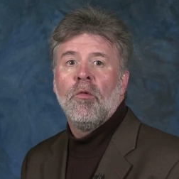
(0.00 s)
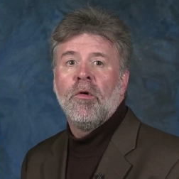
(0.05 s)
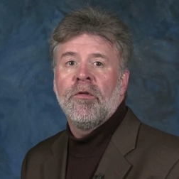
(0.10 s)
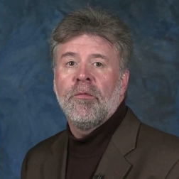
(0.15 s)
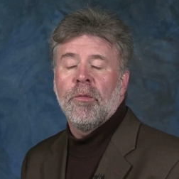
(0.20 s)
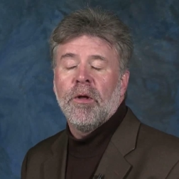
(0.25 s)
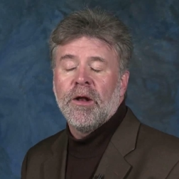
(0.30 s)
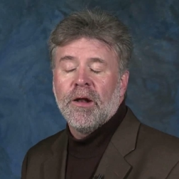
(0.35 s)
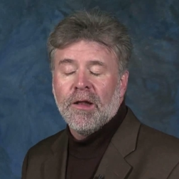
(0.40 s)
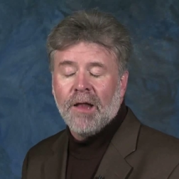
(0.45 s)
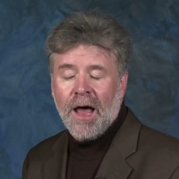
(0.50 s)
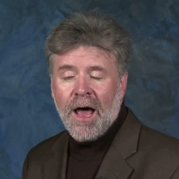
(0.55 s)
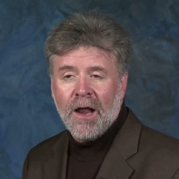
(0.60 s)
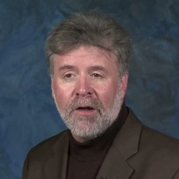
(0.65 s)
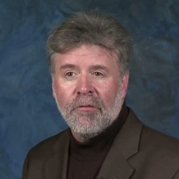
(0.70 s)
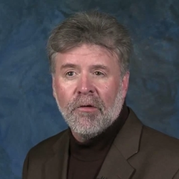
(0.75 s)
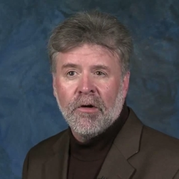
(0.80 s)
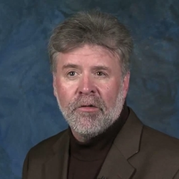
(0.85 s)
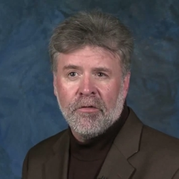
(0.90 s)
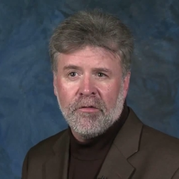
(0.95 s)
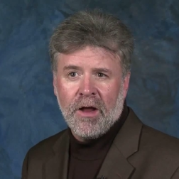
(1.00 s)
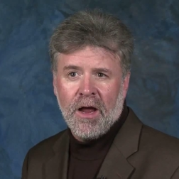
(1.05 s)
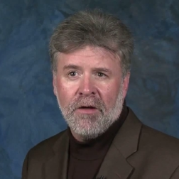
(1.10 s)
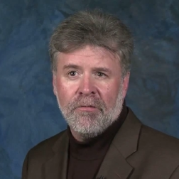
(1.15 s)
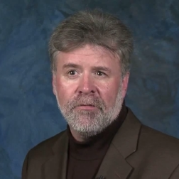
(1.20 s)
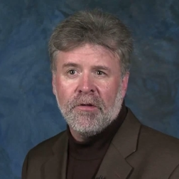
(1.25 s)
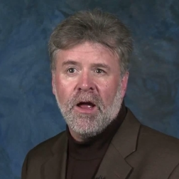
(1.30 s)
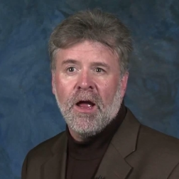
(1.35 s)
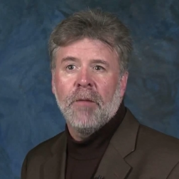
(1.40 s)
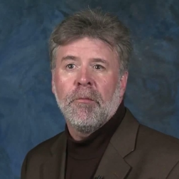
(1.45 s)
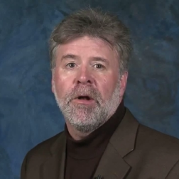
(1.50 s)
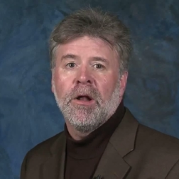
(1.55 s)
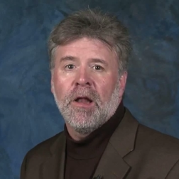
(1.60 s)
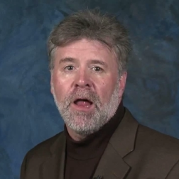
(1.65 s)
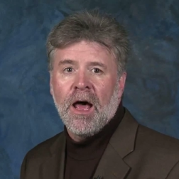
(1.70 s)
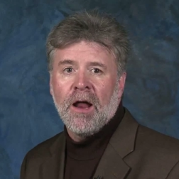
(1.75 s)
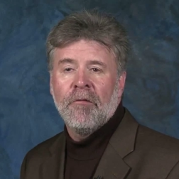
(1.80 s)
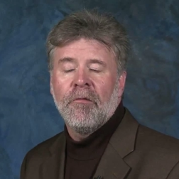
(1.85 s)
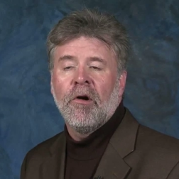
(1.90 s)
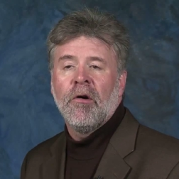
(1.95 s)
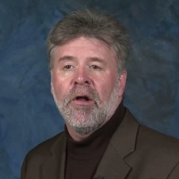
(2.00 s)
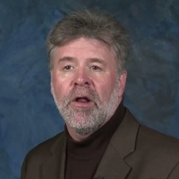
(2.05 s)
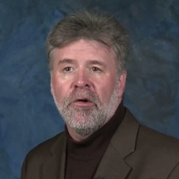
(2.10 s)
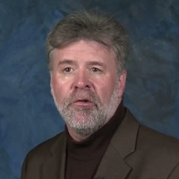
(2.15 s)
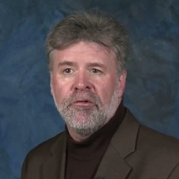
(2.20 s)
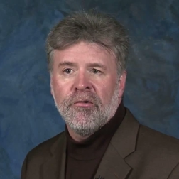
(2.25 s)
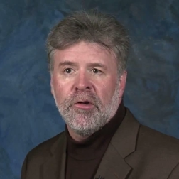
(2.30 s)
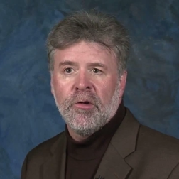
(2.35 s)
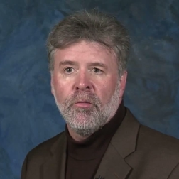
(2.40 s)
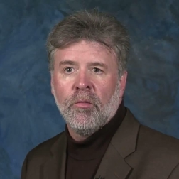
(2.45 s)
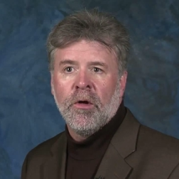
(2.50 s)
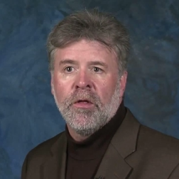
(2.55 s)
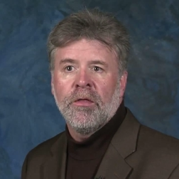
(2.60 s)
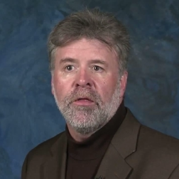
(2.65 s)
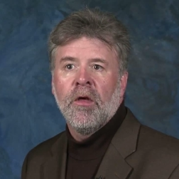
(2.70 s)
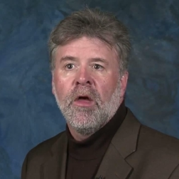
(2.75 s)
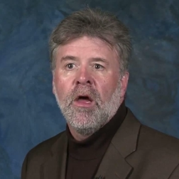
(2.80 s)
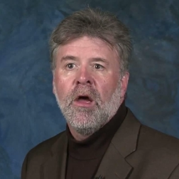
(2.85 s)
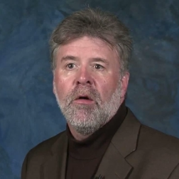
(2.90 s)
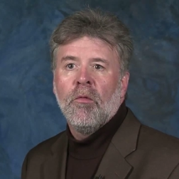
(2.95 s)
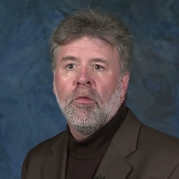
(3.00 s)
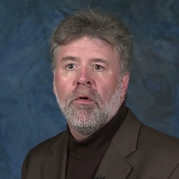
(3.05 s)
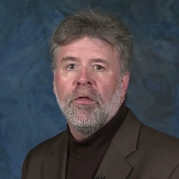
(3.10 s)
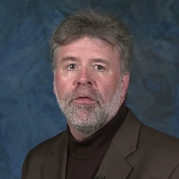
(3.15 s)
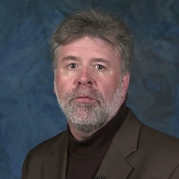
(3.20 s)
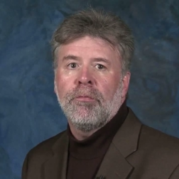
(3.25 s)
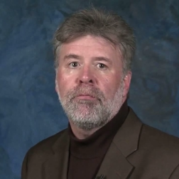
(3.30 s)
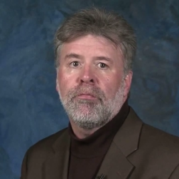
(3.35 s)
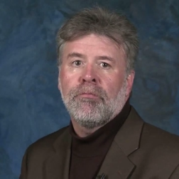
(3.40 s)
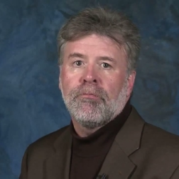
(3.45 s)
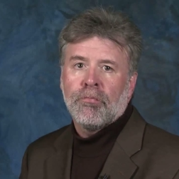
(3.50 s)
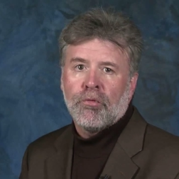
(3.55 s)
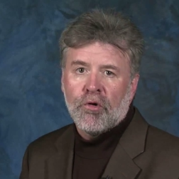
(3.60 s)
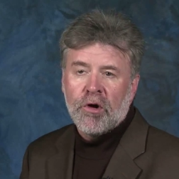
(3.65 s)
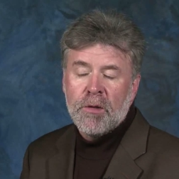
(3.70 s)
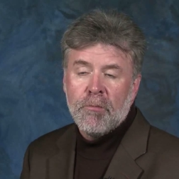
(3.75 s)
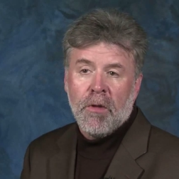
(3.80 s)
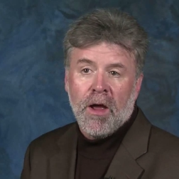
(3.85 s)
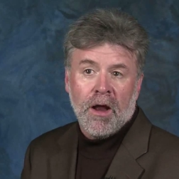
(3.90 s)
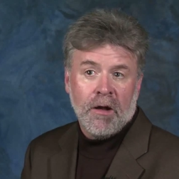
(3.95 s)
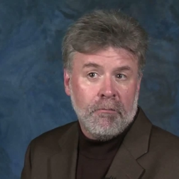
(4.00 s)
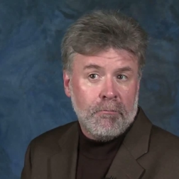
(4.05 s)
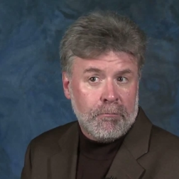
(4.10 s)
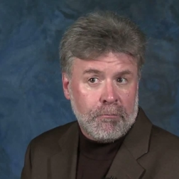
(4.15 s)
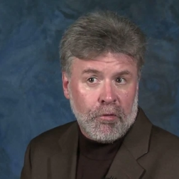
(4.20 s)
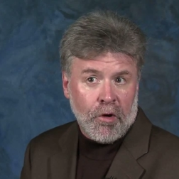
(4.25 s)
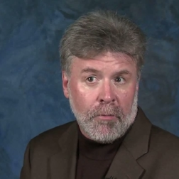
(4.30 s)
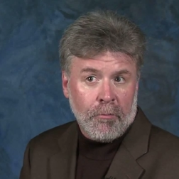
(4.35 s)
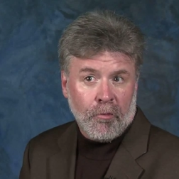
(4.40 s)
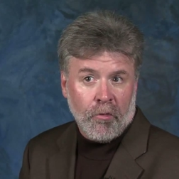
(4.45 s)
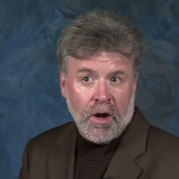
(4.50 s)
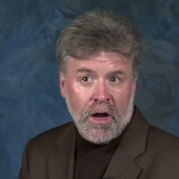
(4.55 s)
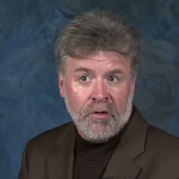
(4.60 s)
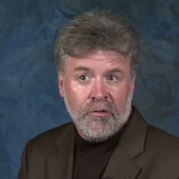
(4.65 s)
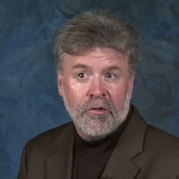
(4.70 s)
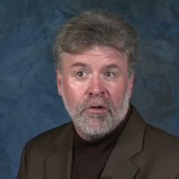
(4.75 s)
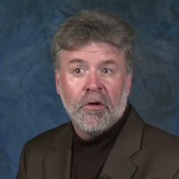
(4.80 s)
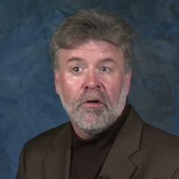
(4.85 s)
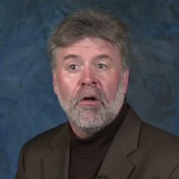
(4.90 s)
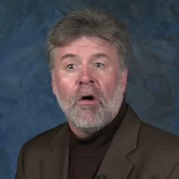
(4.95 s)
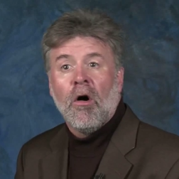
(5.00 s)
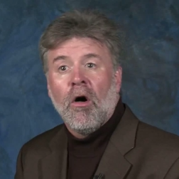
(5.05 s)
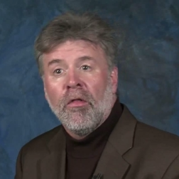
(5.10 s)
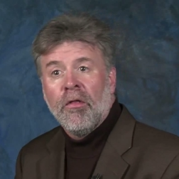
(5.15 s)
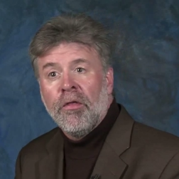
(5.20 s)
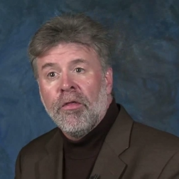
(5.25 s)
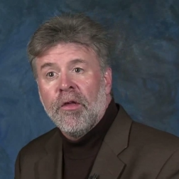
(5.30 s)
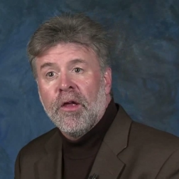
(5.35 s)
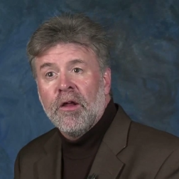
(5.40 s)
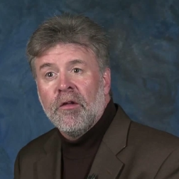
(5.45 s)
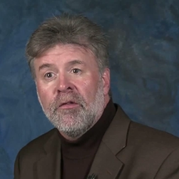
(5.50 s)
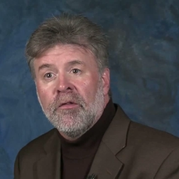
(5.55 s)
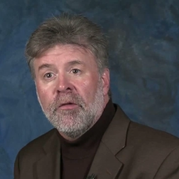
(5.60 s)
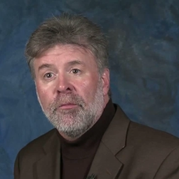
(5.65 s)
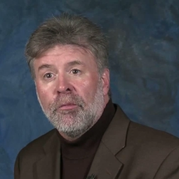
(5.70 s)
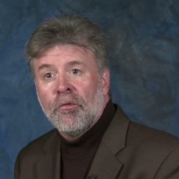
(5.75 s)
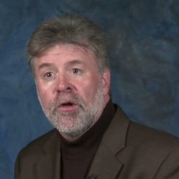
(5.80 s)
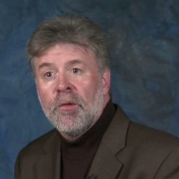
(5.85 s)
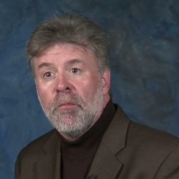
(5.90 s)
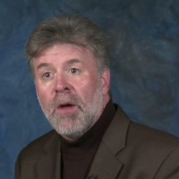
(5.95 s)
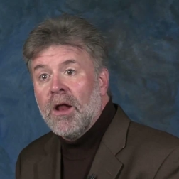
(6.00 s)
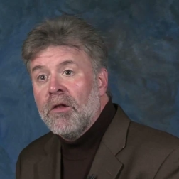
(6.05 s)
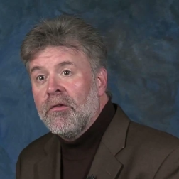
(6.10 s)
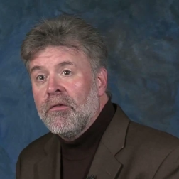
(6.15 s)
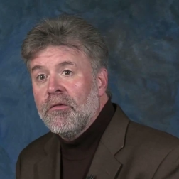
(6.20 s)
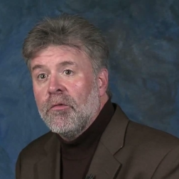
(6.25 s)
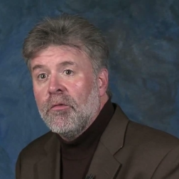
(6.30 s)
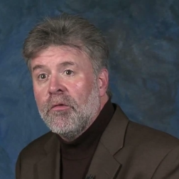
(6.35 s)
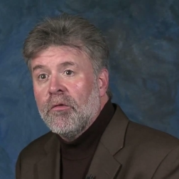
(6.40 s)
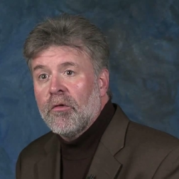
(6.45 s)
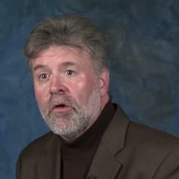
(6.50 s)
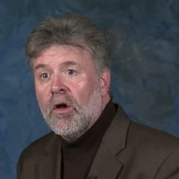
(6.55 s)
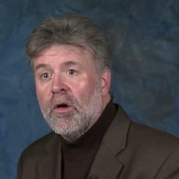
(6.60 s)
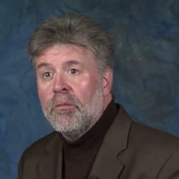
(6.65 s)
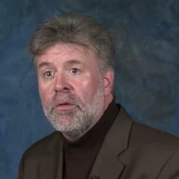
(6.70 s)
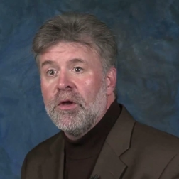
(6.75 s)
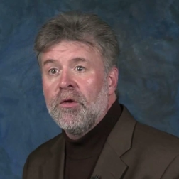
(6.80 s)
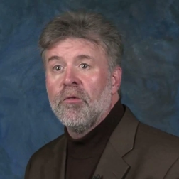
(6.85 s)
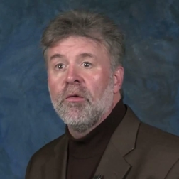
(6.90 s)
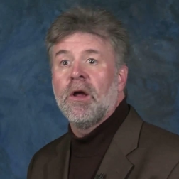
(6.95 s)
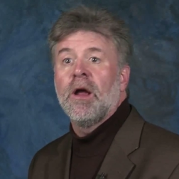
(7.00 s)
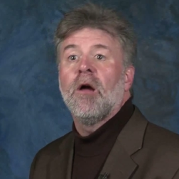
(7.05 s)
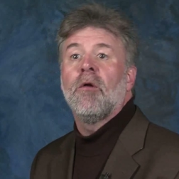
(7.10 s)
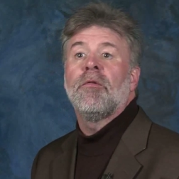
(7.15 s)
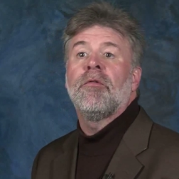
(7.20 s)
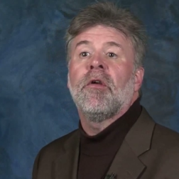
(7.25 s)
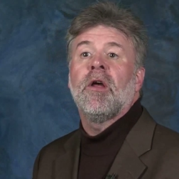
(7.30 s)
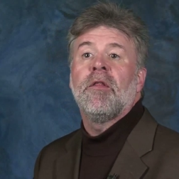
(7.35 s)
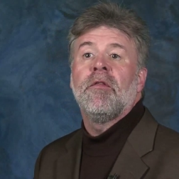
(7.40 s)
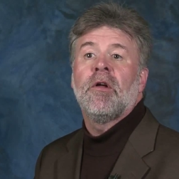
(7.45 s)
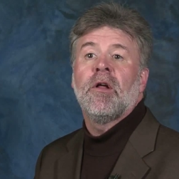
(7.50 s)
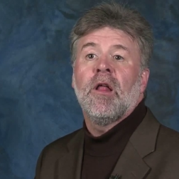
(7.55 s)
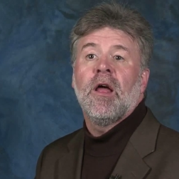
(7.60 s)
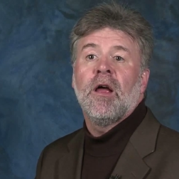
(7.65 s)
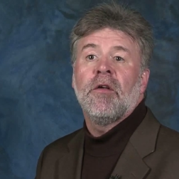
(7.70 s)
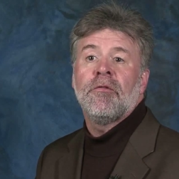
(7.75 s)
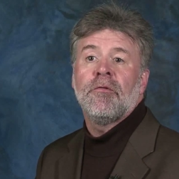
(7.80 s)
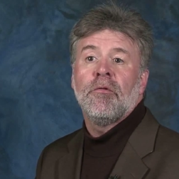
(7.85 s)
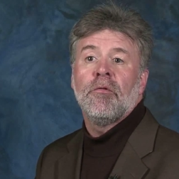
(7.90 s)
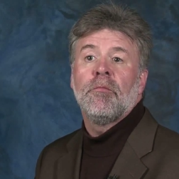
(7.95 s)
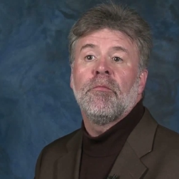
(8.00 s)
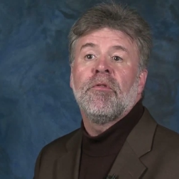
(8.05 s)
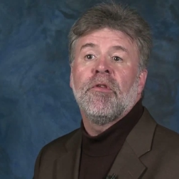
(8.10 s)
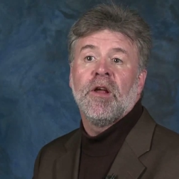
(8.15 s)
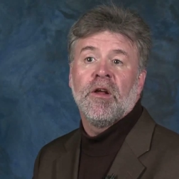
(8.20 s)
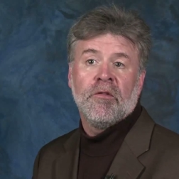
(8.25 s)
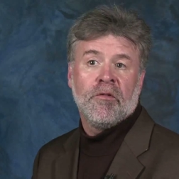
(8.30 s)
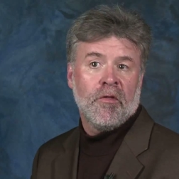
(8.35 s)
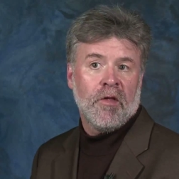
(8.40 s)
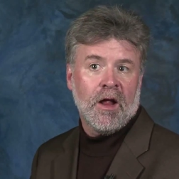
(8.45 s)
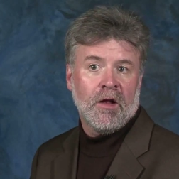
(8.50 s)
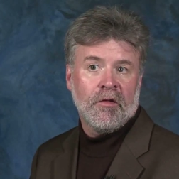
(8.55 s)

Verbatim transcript: we spend a lot of our staff time and a lot of our energy with, with pre-med preparation, all the things that pre-med students ought to be doing outside the classroom, things of